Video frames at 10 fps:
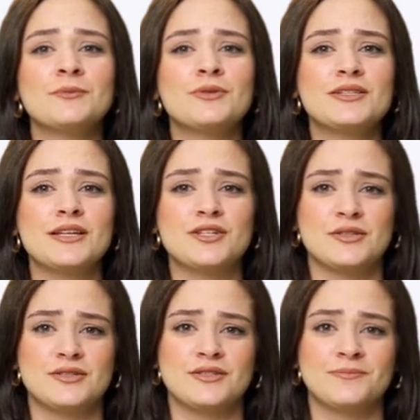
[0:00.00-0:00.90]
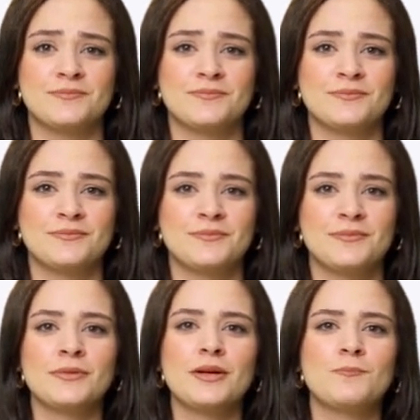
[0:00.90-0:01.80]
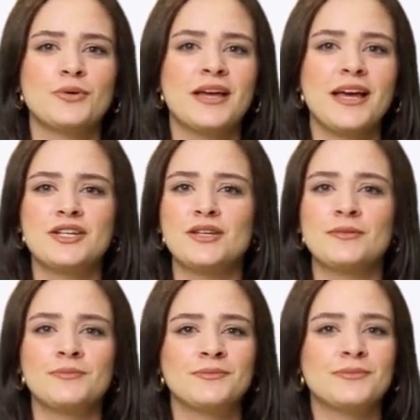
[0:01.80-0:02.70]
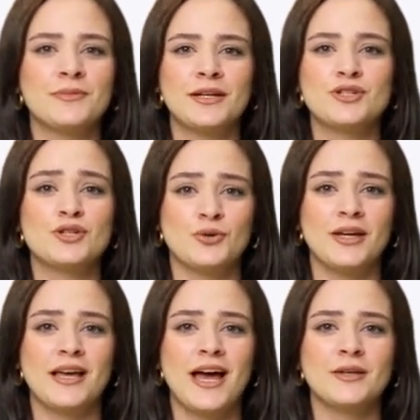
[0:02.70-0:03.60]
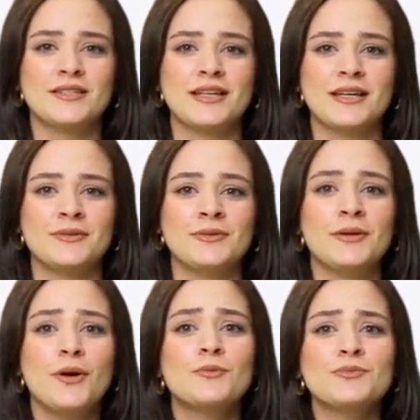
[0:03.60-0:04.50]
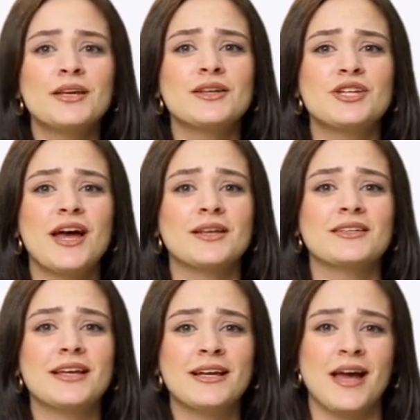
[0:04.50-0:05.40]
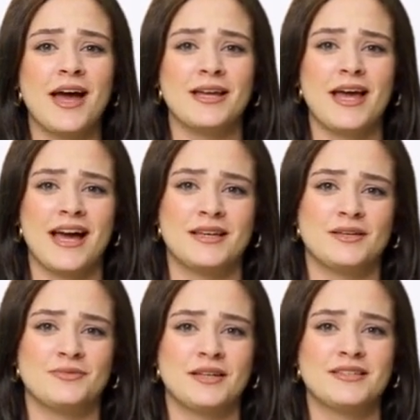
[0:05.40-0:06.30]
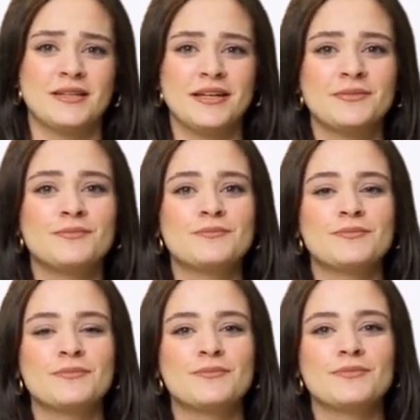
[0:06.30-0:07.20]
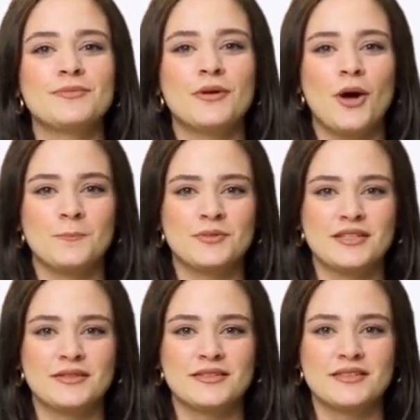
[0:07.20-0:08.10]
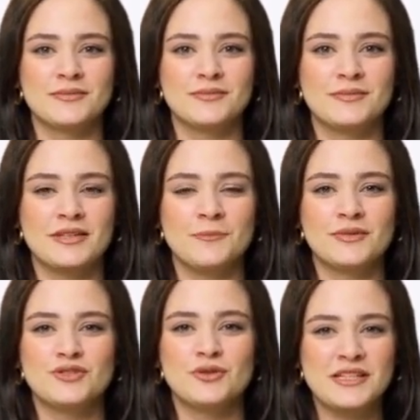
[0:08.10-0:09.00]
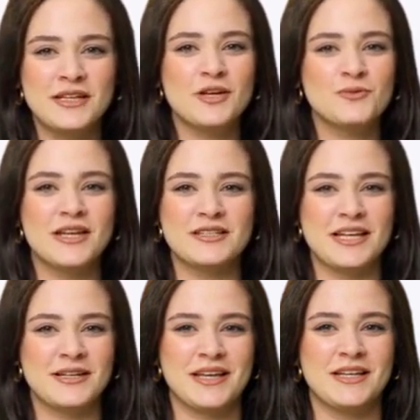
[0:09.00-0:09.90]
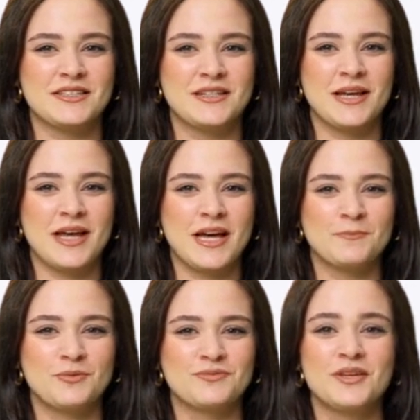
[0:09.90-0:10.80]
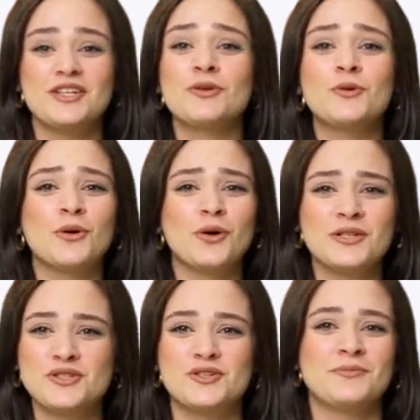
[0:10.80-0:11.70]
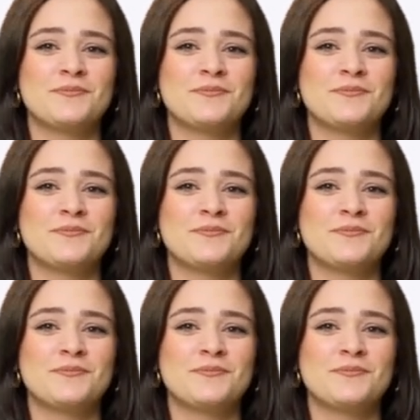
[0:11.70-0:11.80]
procedures; communication, ensuring clarity, confidentiality, and active listening; competence, demonstrating correct techniques and professional knowledge;